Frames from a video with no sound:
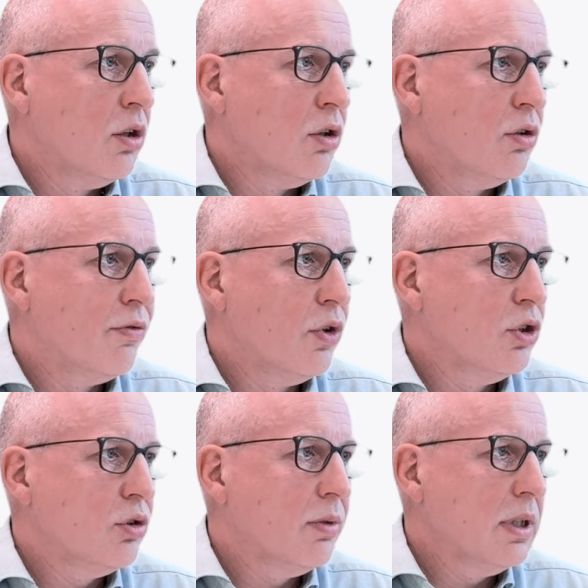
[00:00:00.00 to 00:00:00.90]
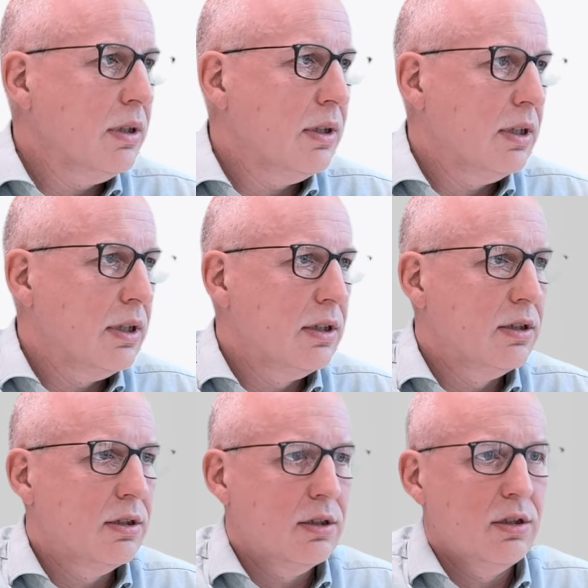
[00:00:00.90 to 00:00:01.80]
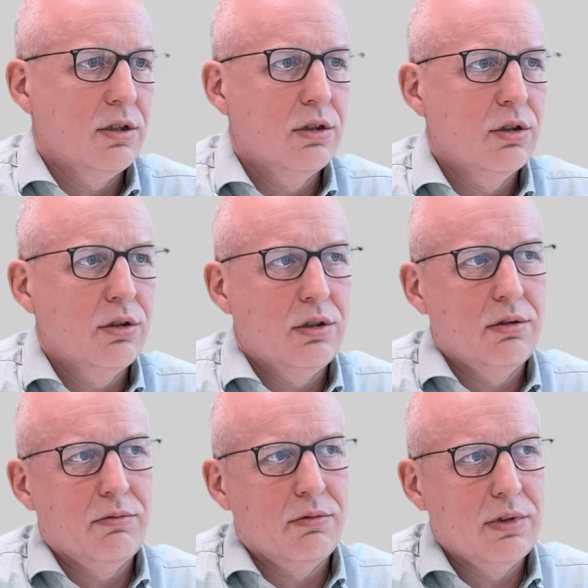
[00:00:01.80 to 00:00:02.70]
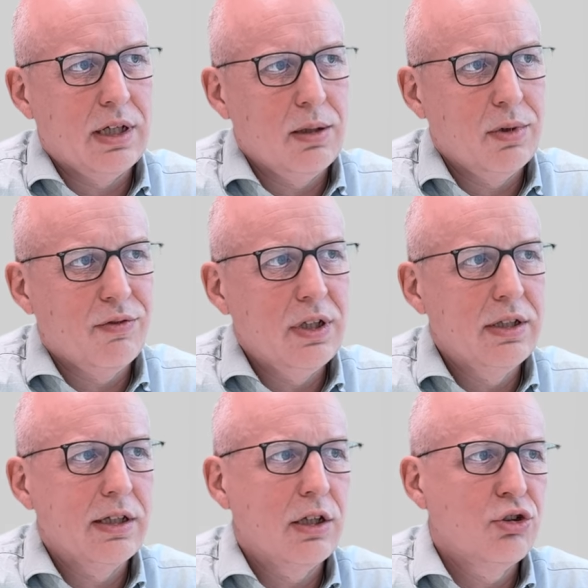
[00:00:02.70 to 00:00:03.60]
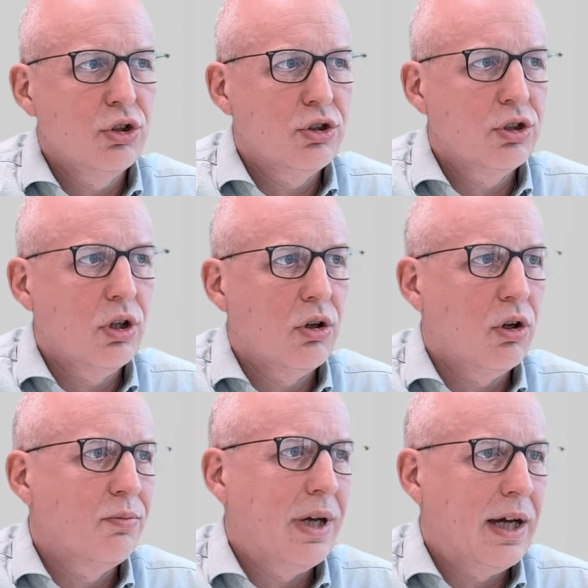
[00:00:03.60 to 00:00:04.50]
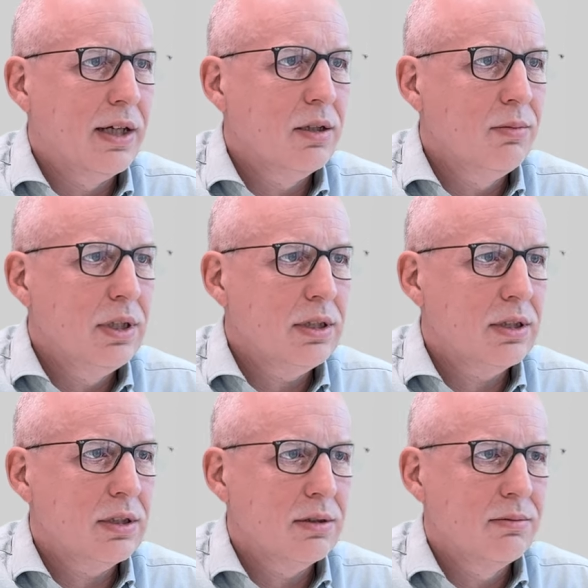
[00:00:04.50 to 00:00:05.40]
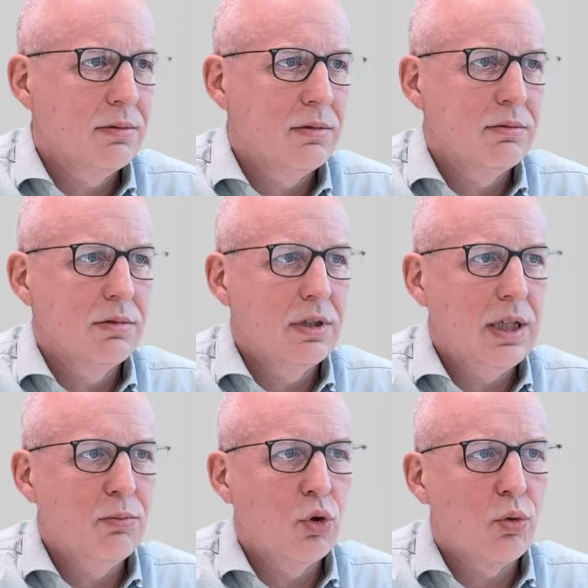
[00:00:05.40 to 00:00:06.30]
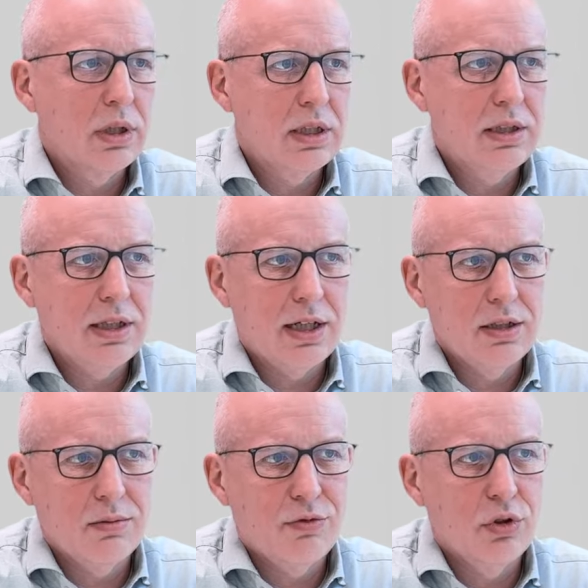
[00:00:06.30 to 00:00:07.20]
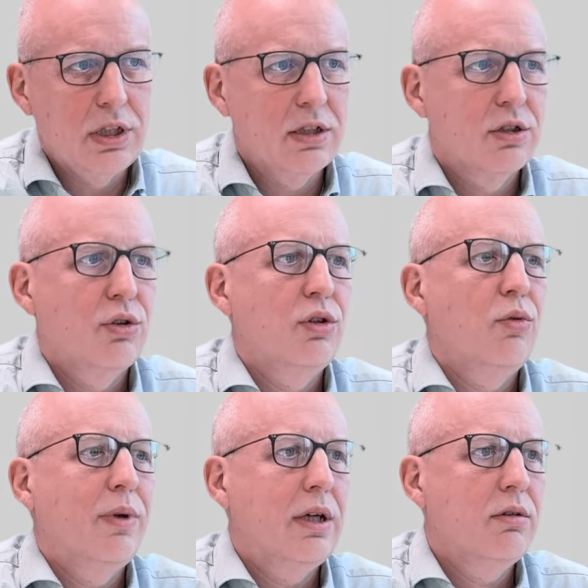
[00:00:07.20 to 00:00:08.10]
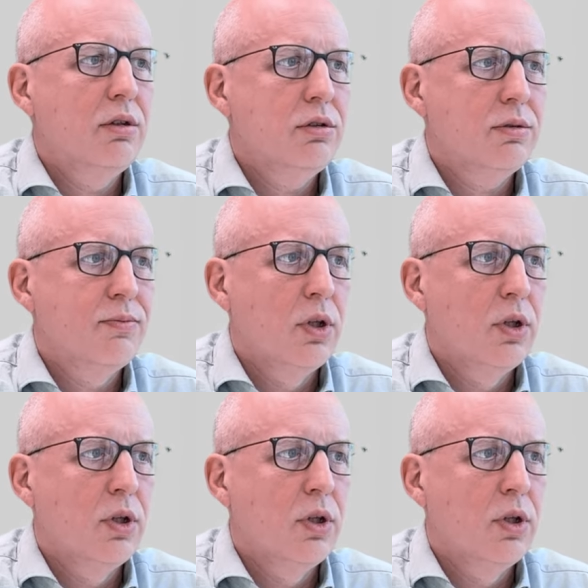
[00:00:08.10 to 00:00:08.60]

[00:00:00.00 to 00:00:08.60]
The first one is the dynamic field that I just saw on my item list, the demo quantity item for the external warehouse.